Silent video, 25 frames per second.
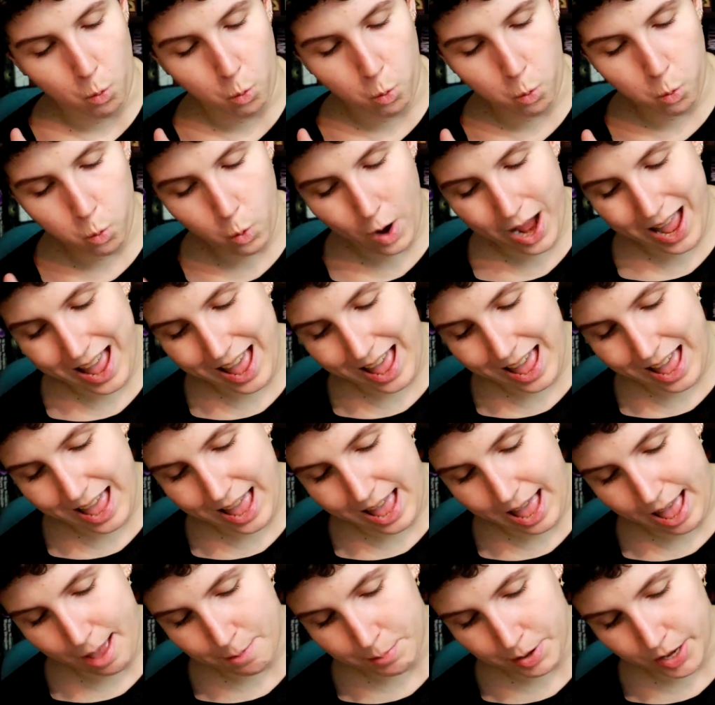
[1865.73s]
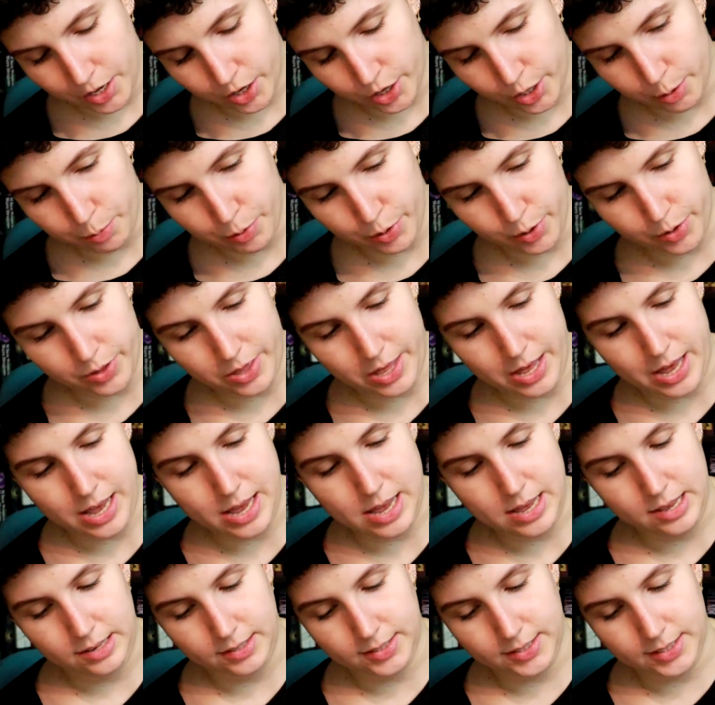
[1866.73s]
Where am I going to put
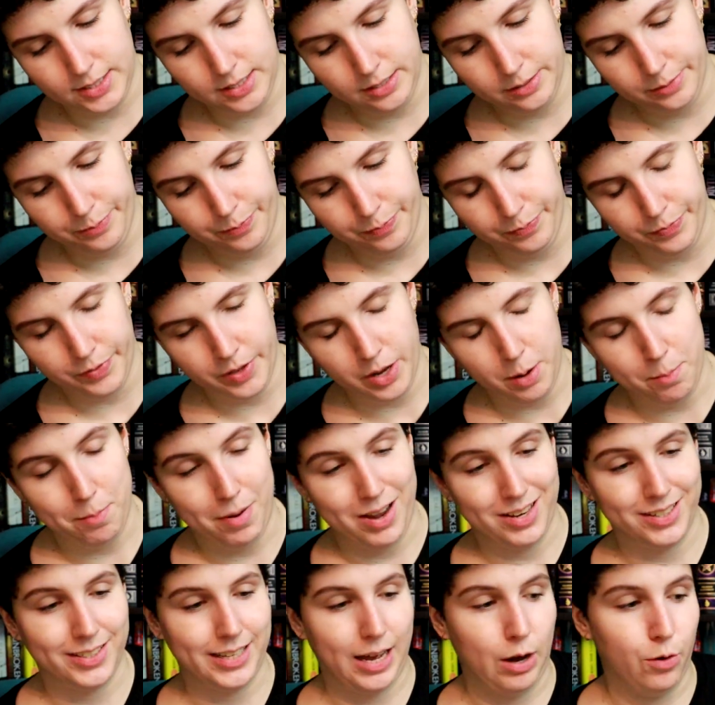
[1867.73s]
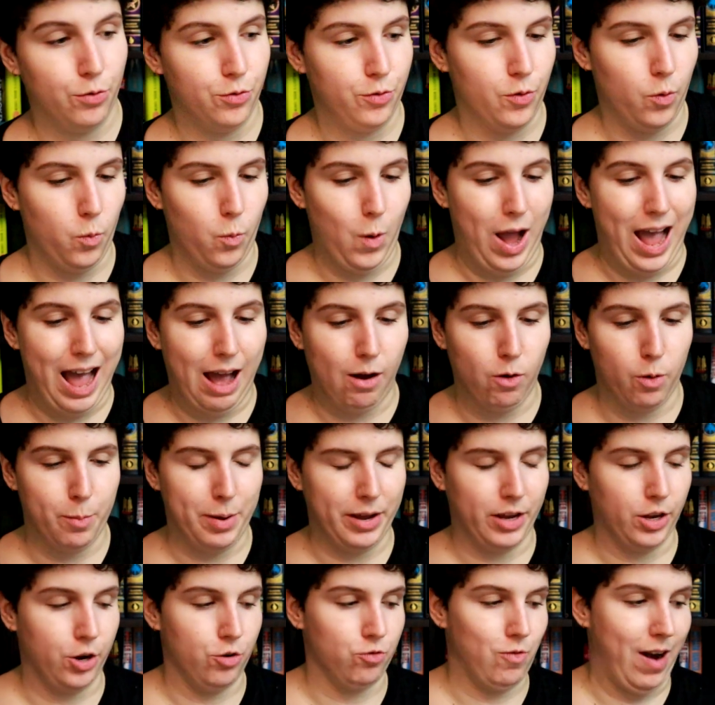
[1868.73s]
these myself? How am
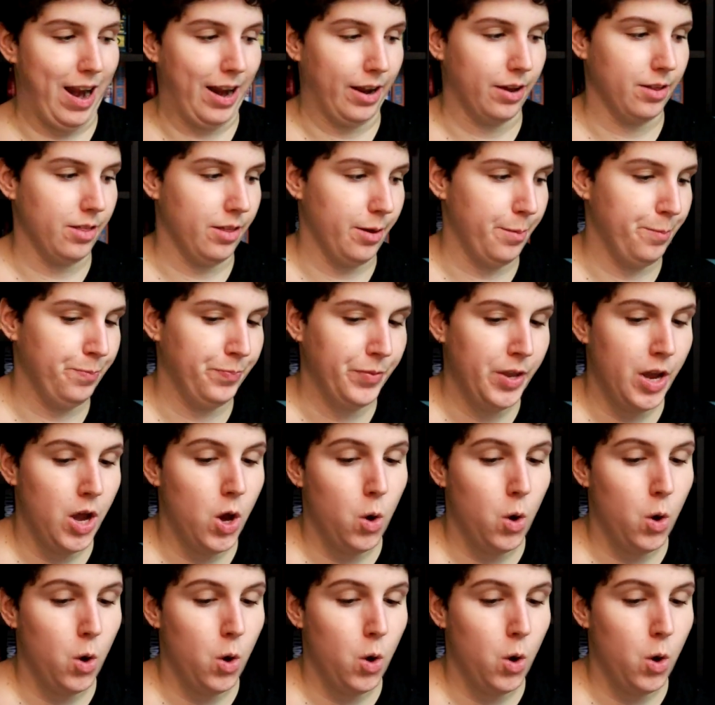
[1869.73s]
I going to rank them?